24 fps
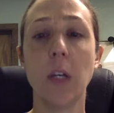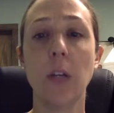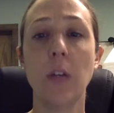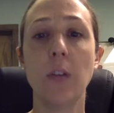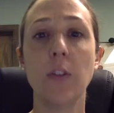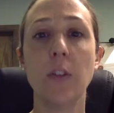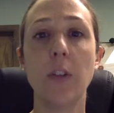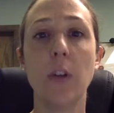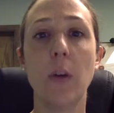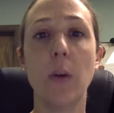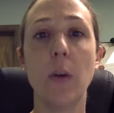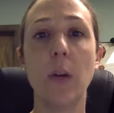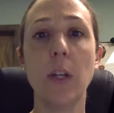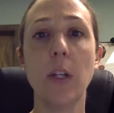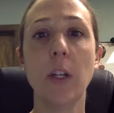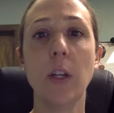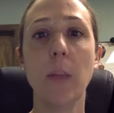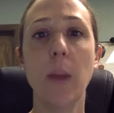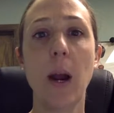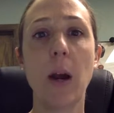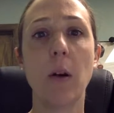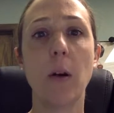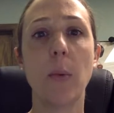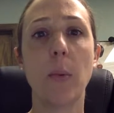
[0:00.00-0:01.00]
So in
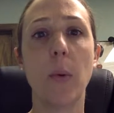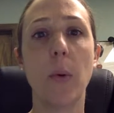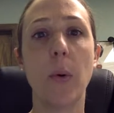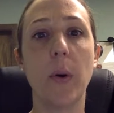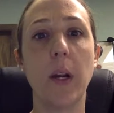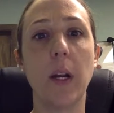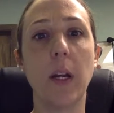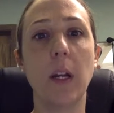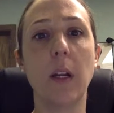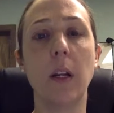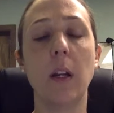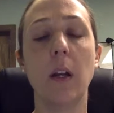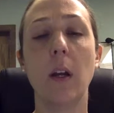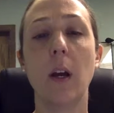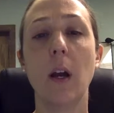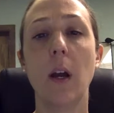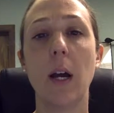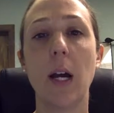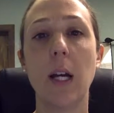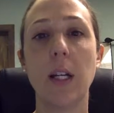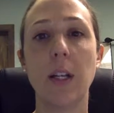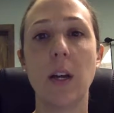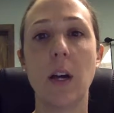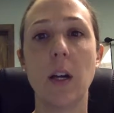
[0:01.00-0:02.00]
your PowerPoint,
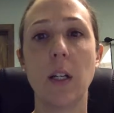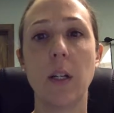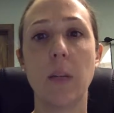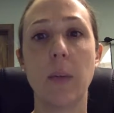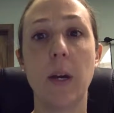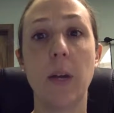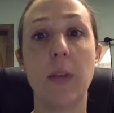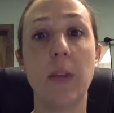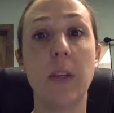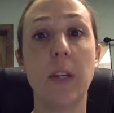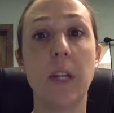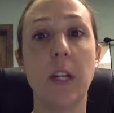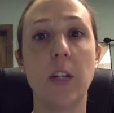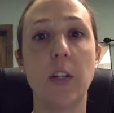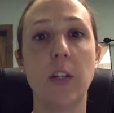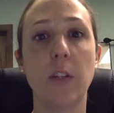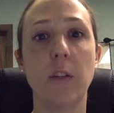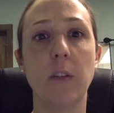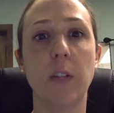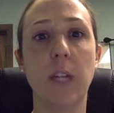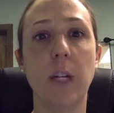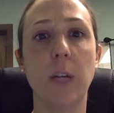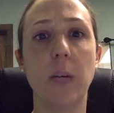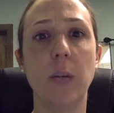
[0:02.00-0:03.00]
I talked about the nature
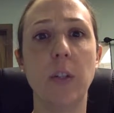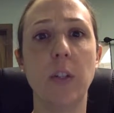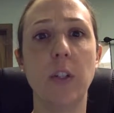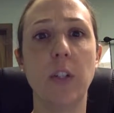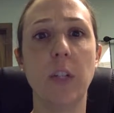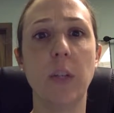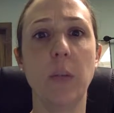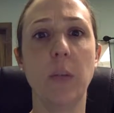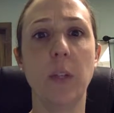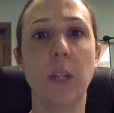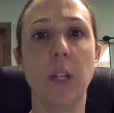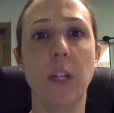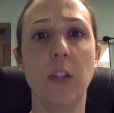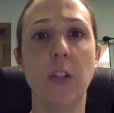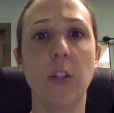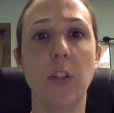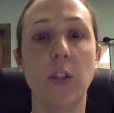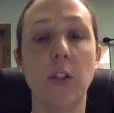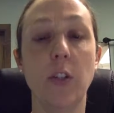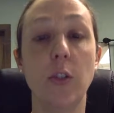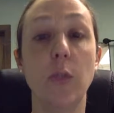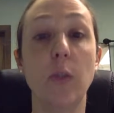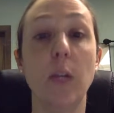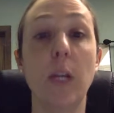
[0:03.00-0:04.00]
of language in
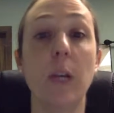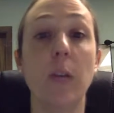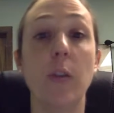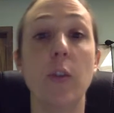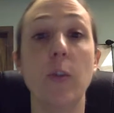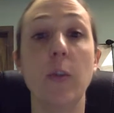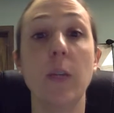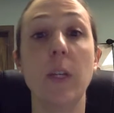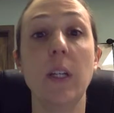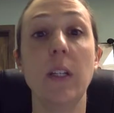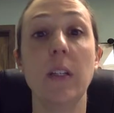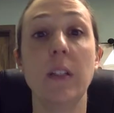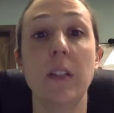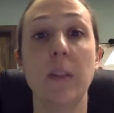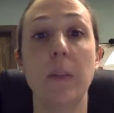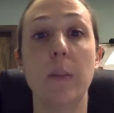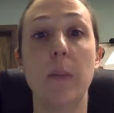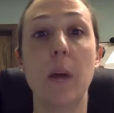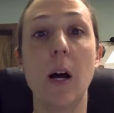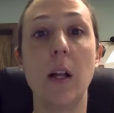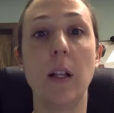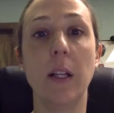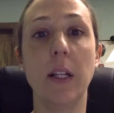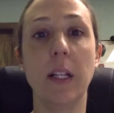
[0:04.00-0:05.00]
relation to language being
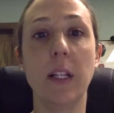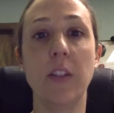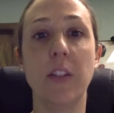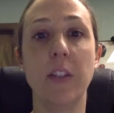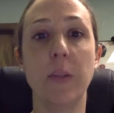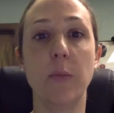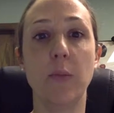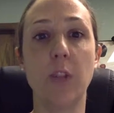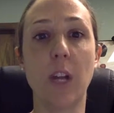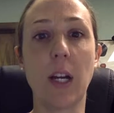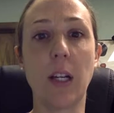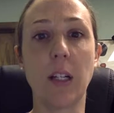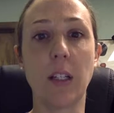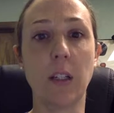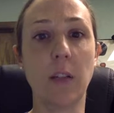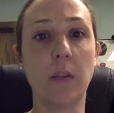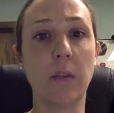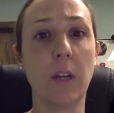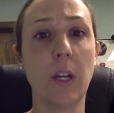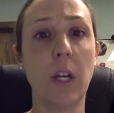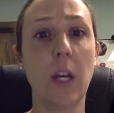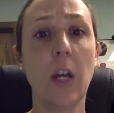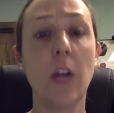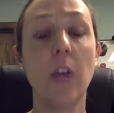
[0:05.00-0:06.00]
symbolic and
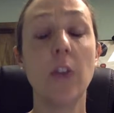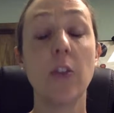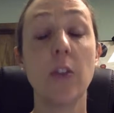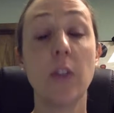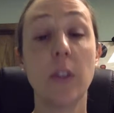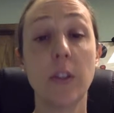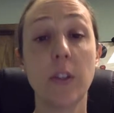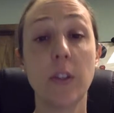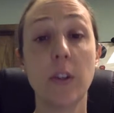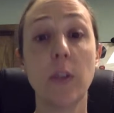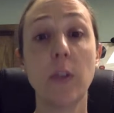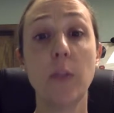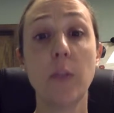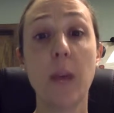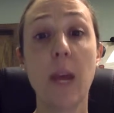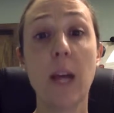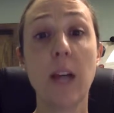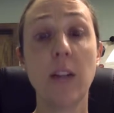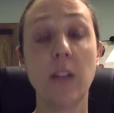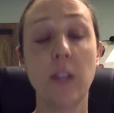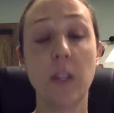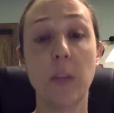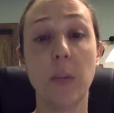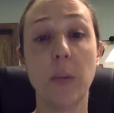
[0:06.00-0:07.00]
subjective. So this goes
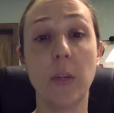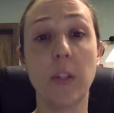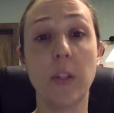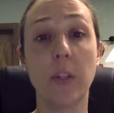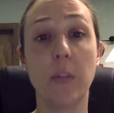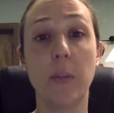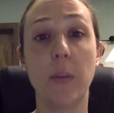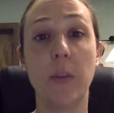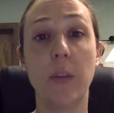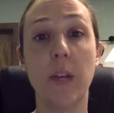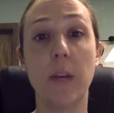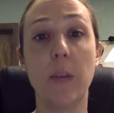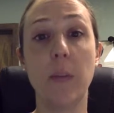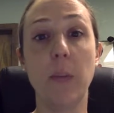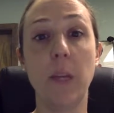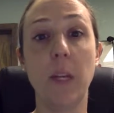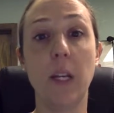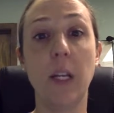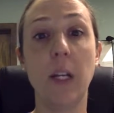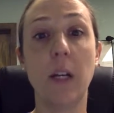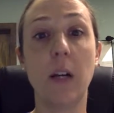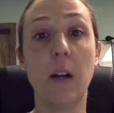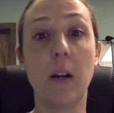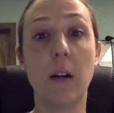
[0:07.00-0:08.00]
back to the principle that
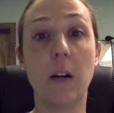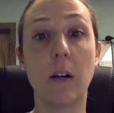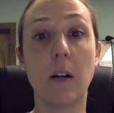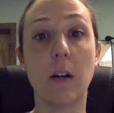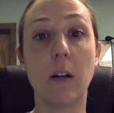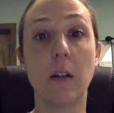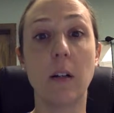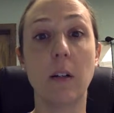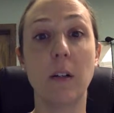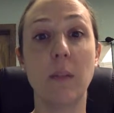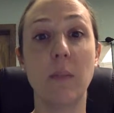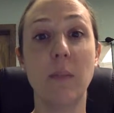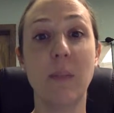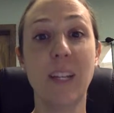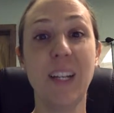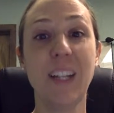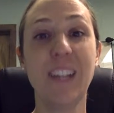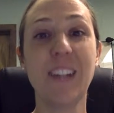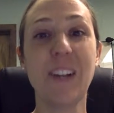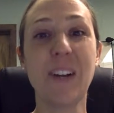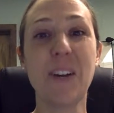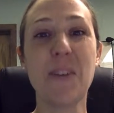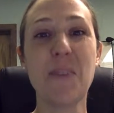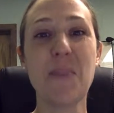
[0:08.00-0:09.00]
meanings are
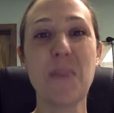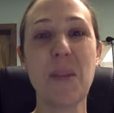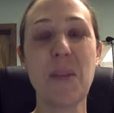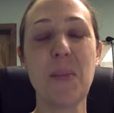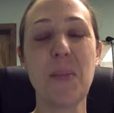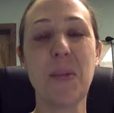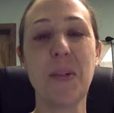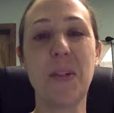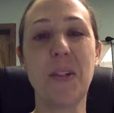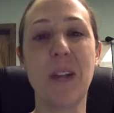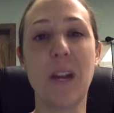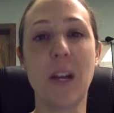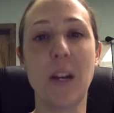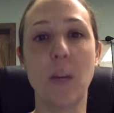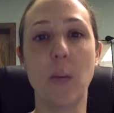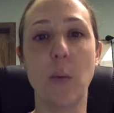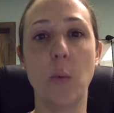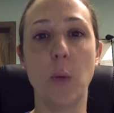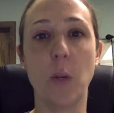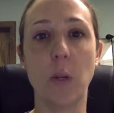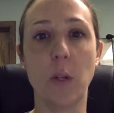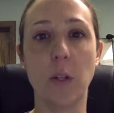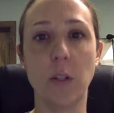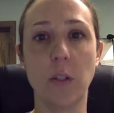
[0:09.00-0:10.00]
in people and not
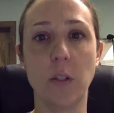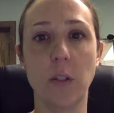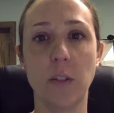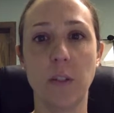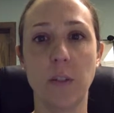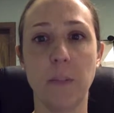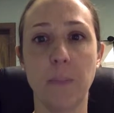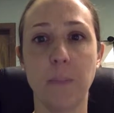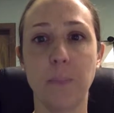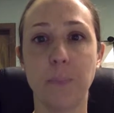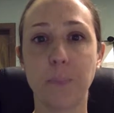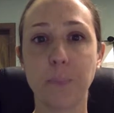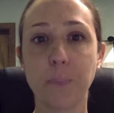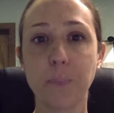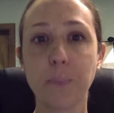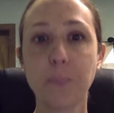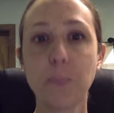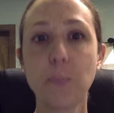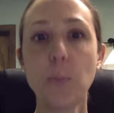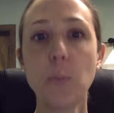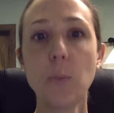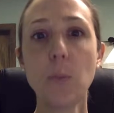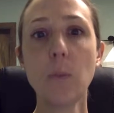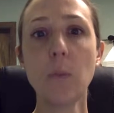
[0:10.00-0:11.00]
in words.
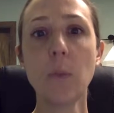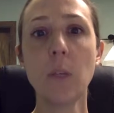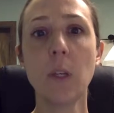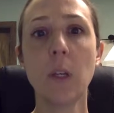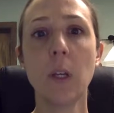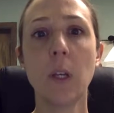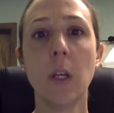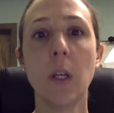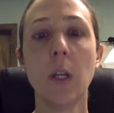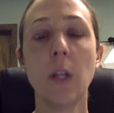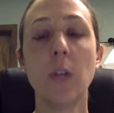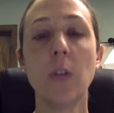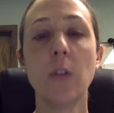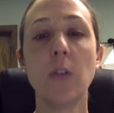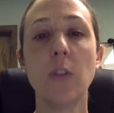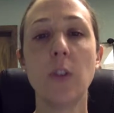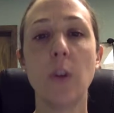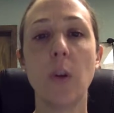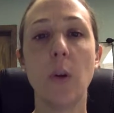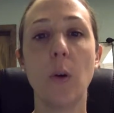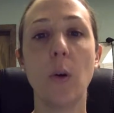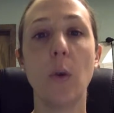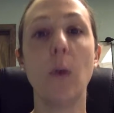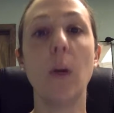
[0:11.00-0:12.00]

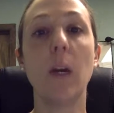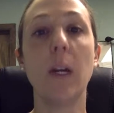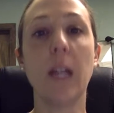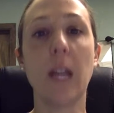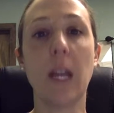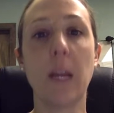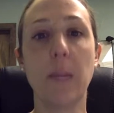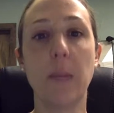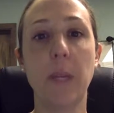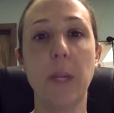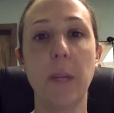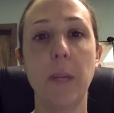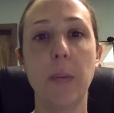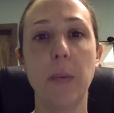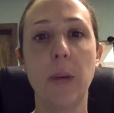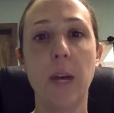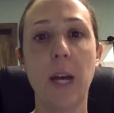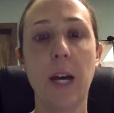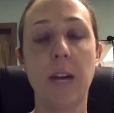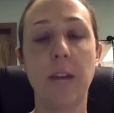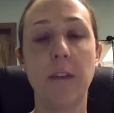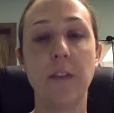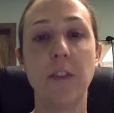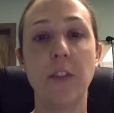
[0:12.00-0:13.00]
So again, people
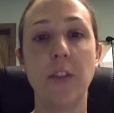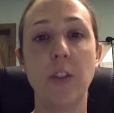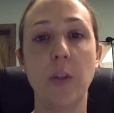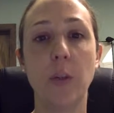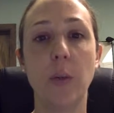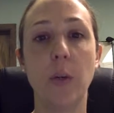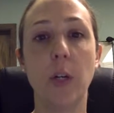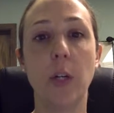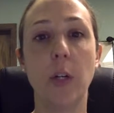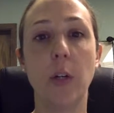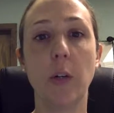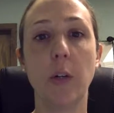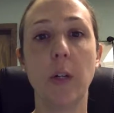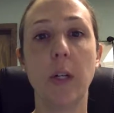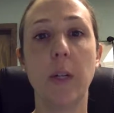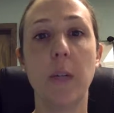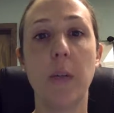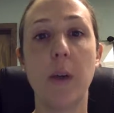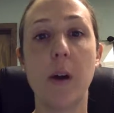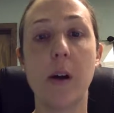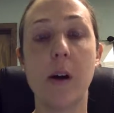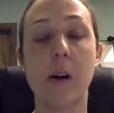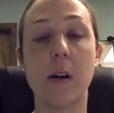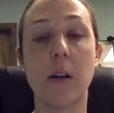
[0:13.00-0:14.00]
have to agree
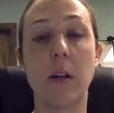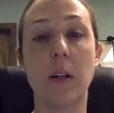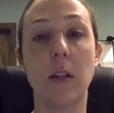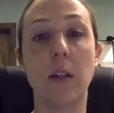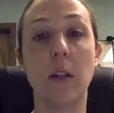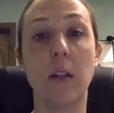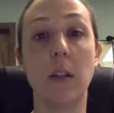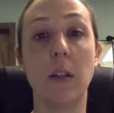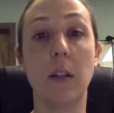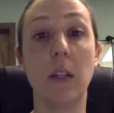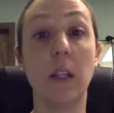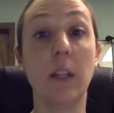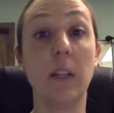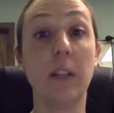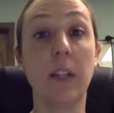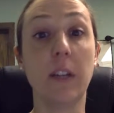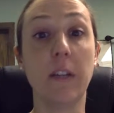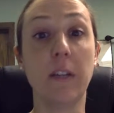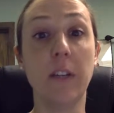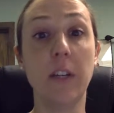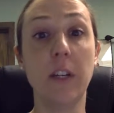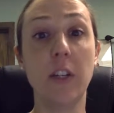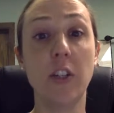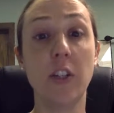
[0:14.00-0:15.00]
upon these
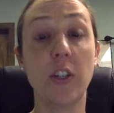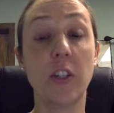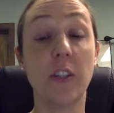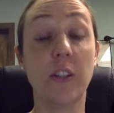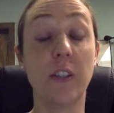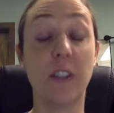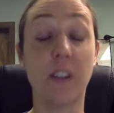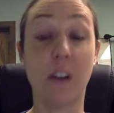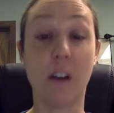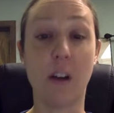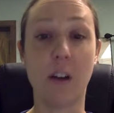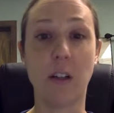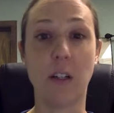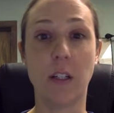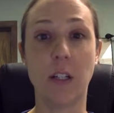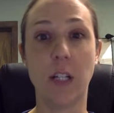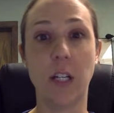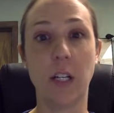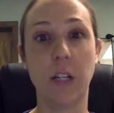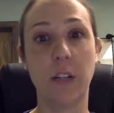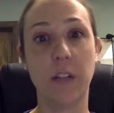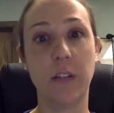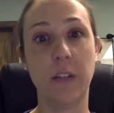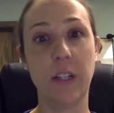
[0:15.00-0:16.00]
definitions, the
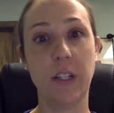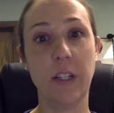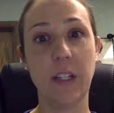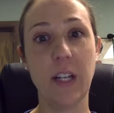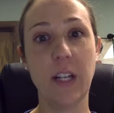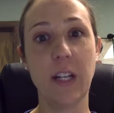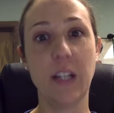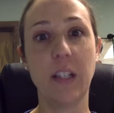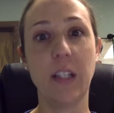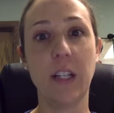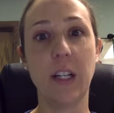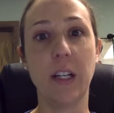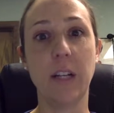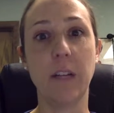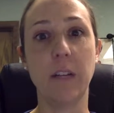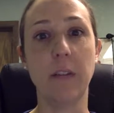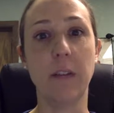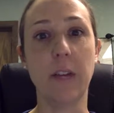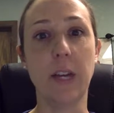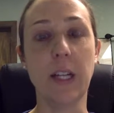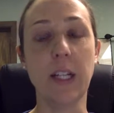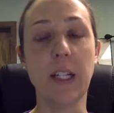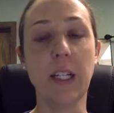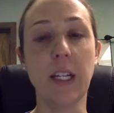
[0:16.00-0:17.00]
connotative and denotative
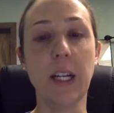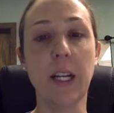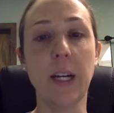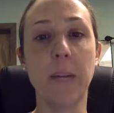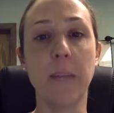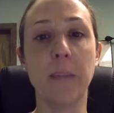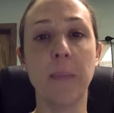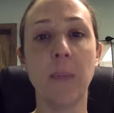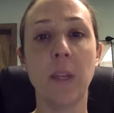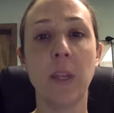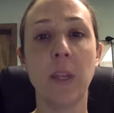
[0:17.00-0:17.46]
idea.